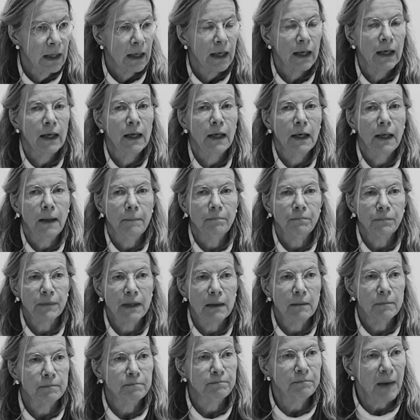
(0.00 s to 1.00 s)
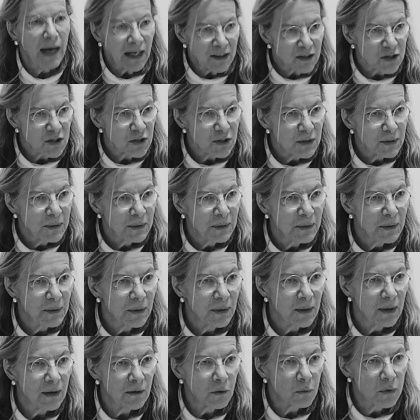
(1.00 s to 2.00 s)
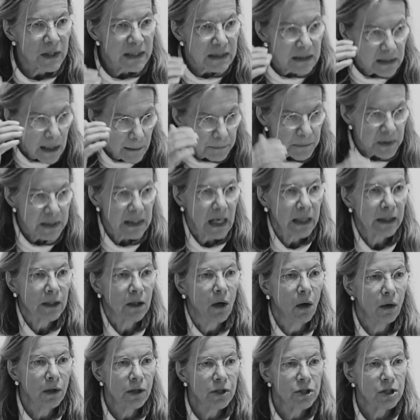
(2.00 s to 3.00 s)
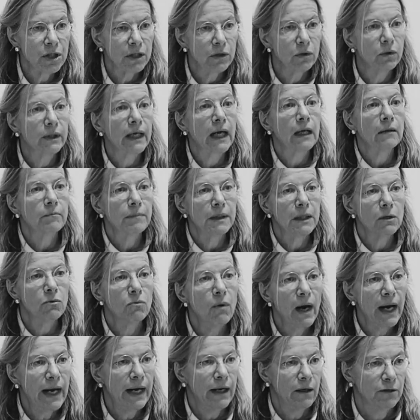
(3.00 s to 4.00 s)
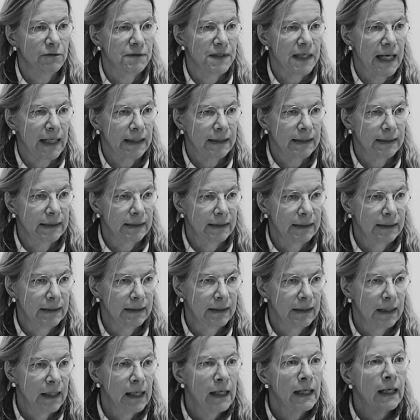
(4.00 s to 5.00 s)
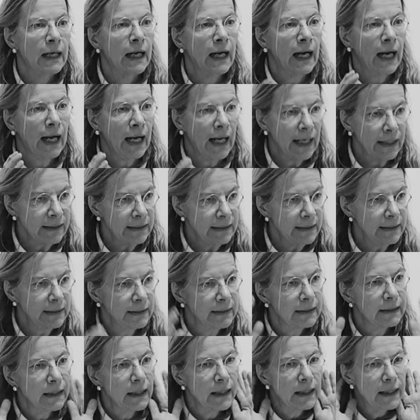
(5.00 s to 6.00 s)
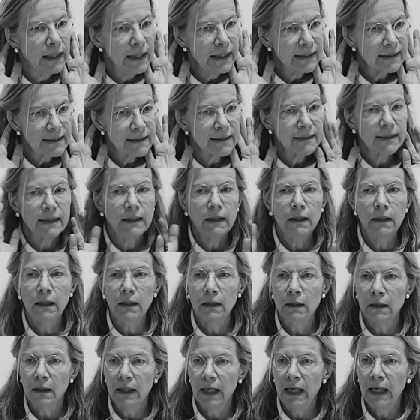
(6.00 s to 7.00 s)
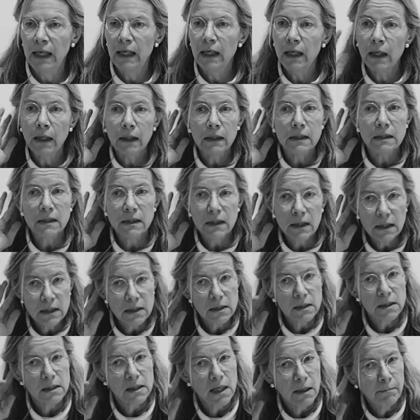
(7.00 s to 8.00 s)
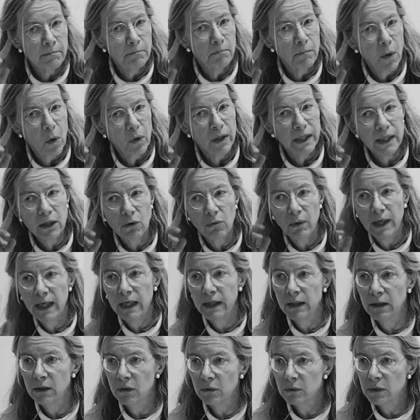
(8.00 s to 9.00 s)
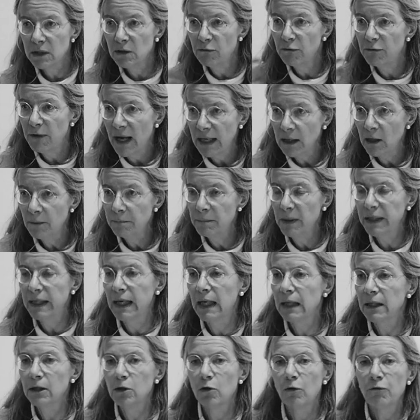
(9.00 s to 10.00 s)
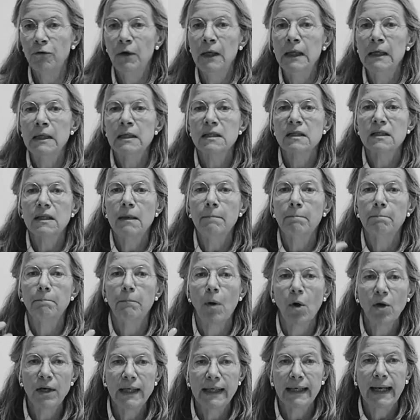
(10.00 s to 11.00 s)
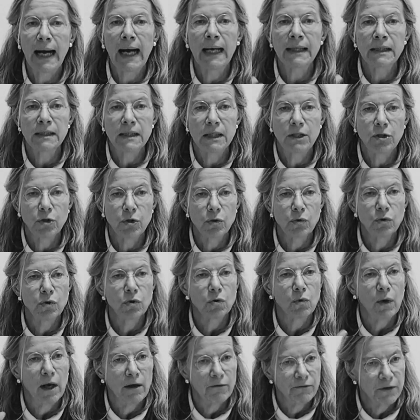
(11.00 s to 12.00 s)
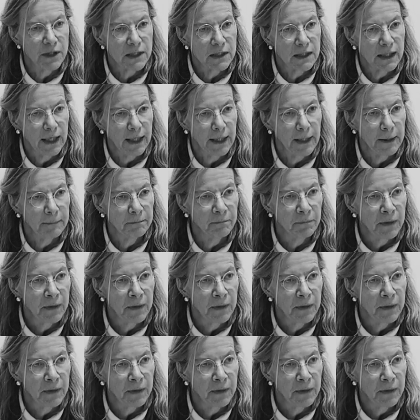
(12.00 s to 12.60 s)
But with depth psychology, you can be aware of that and listen in this symbolic way, develop a kind of symbolic attitude to everything.